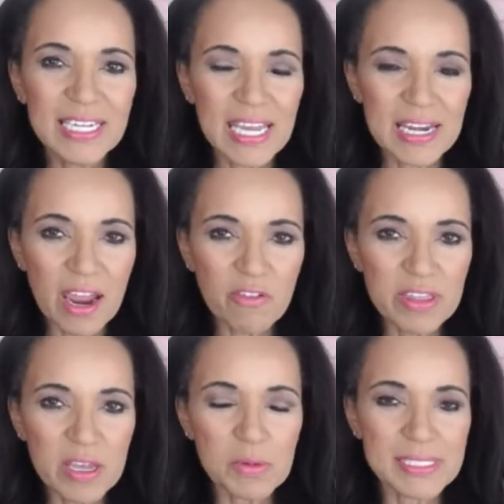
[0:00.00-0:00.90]
and
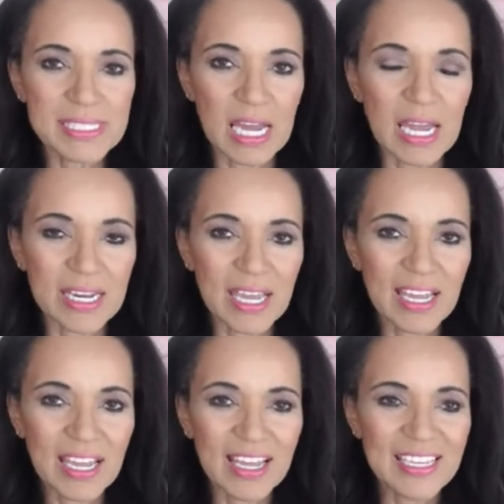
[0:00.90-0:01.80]
everything was done,
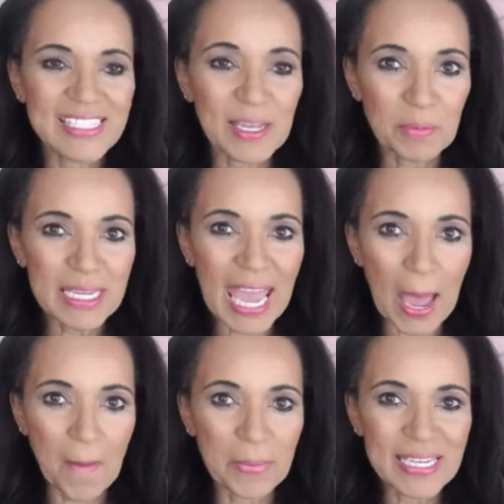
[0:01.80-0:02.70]
something
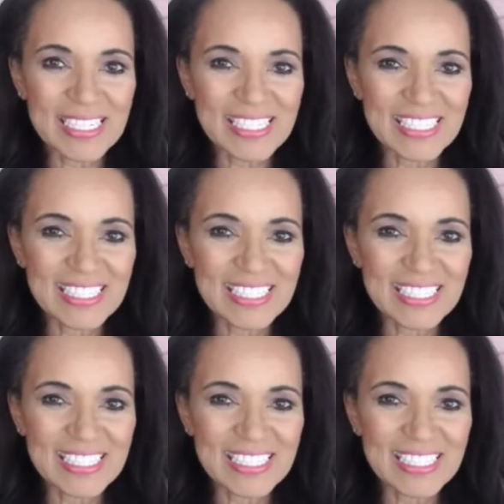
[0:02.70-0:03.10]
happened